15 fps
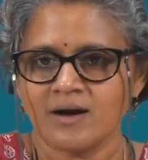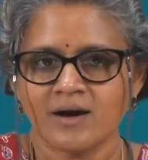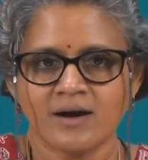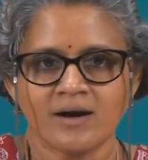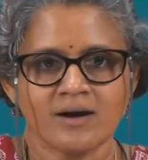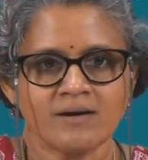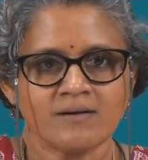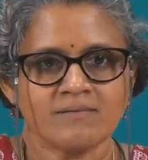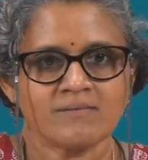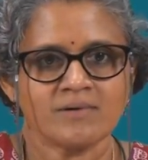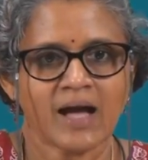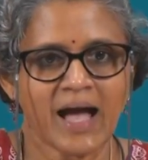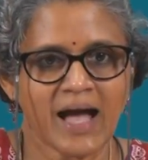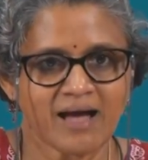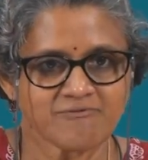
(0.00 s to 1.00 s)
uh,
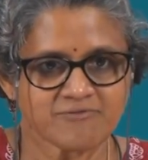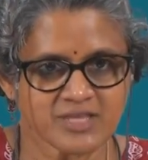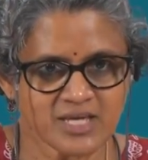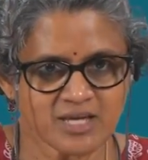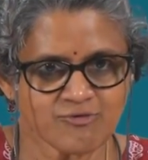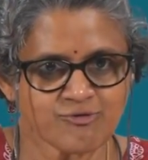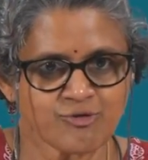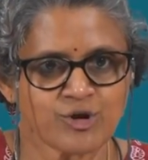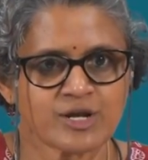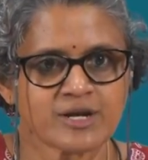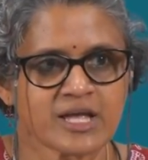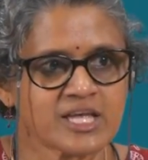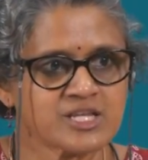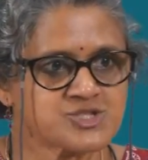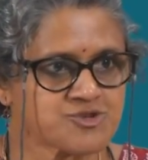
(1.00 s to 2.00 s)
have the full
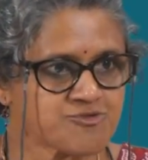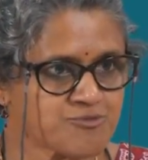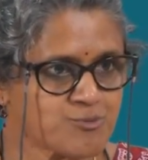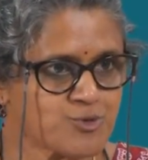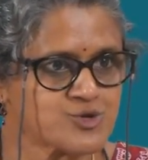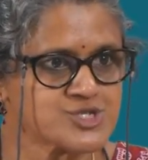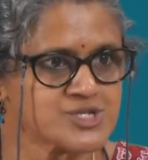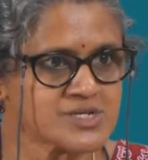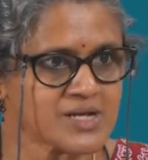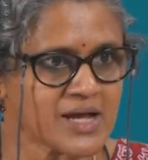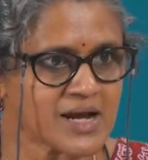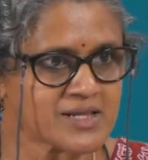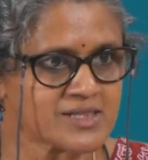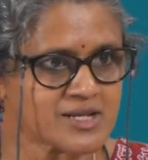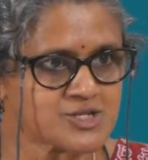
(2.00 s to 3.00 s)
range of motion
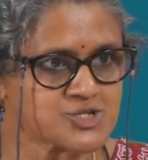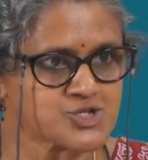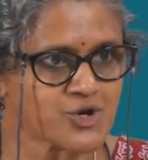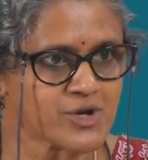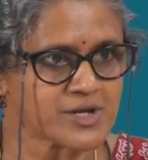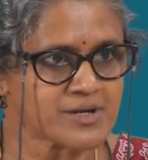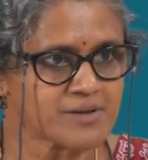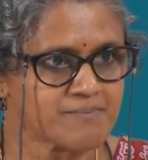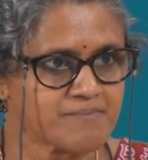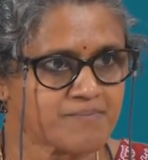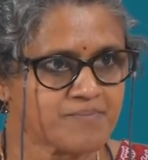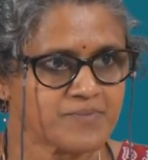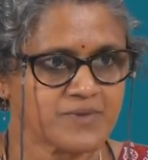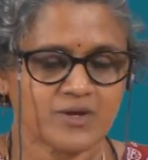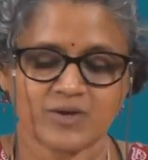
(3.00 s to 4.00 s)
at that joint.
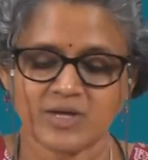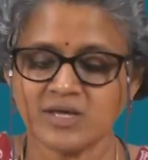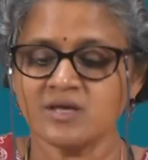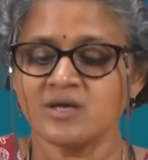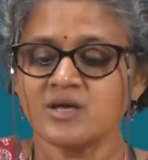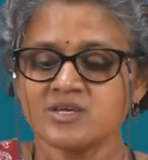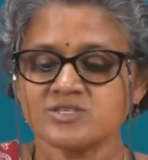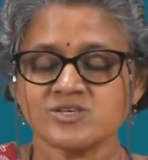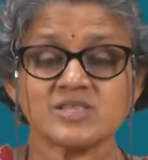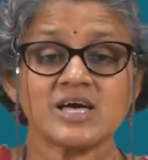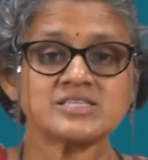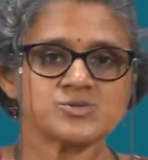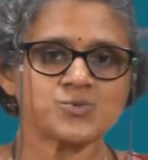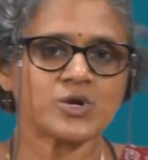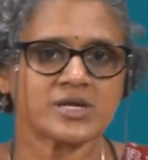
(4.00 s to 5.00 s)
Okay. So,
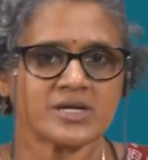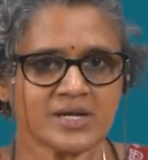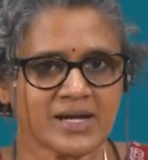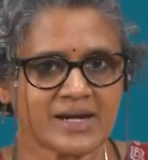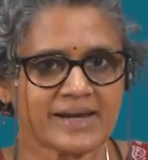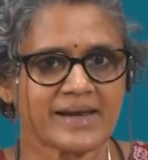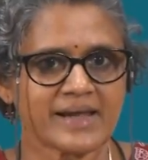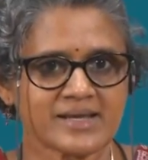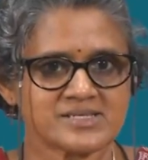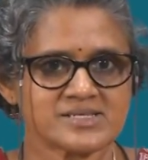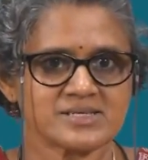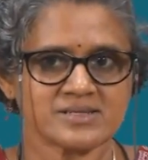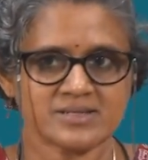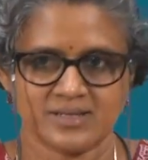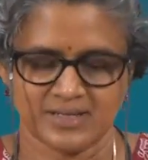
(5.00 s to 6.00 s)
that is what a
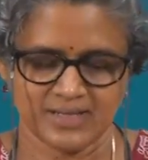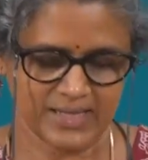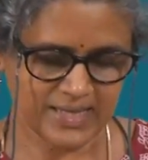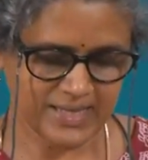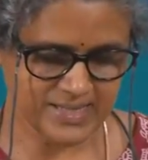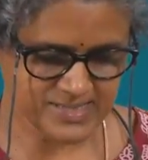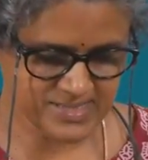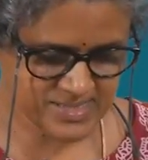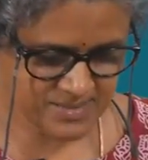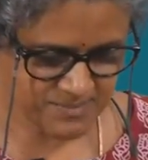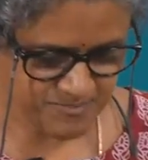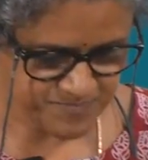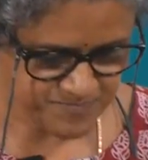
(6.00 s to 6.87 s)
contracture is.